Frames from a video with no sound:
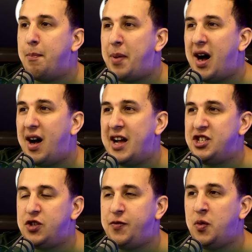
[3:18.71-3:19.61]
but I
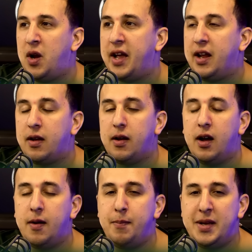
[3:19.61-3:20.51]
just feel like
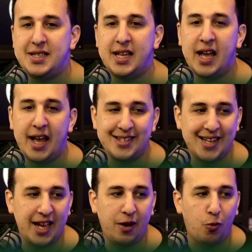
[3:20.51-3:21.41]
missing Eze
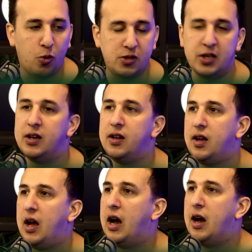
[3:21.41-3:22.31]
and Wharton
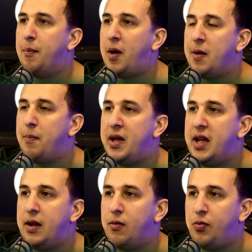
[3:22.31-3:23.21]
might
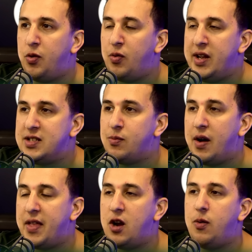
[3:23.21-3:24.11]
be the reason
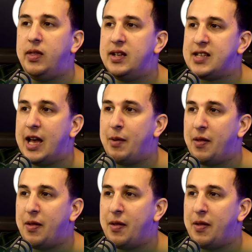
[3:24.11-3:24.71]
why they don't win this game.